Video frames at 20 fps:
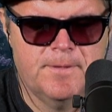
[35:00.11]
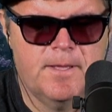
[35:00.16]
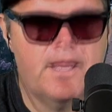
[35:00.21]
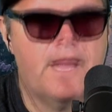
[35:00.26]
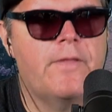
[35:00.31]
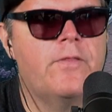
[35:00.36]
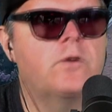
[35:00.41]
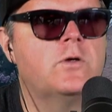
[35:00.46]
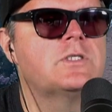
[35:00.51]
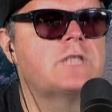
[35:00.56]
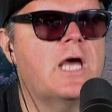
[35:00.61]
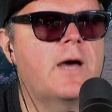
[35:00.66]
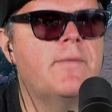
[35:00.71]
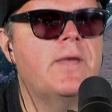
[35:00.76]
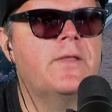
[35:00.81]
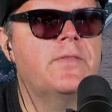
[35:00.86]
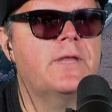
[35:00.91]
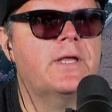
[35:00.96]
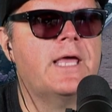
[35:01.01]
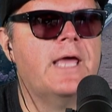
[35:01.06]
and those come
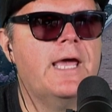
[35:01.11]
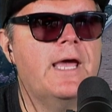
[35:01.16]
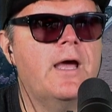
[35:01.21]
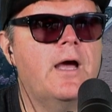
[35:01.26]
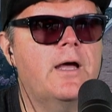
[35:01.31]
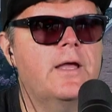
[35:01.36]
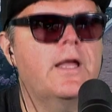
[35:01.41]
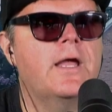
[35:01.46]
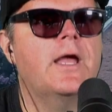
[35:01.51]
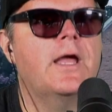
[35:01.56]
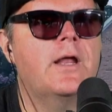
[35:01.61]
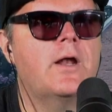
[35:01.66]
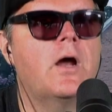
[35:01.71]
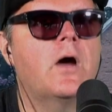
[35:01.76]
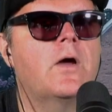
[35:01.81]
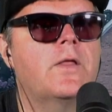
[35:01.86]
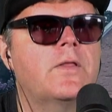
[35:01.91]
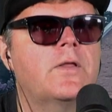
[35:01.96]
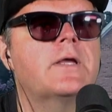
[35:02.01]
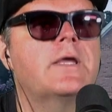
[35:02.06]
in the
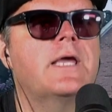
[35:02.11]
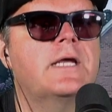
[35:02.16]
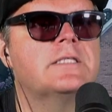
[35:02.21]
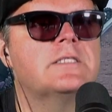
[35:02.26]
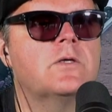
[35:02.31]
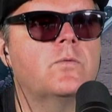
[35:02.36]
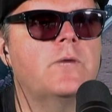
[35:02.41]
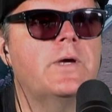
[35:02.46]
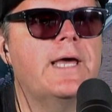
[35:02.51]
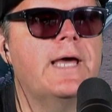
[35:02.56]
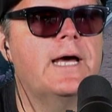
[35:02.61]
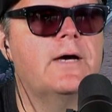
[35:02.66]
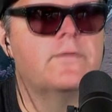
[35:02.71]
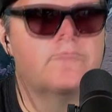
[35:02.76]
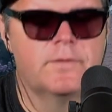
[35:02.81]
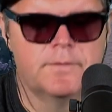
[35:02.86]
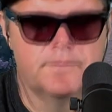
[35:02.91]
the kits that we have.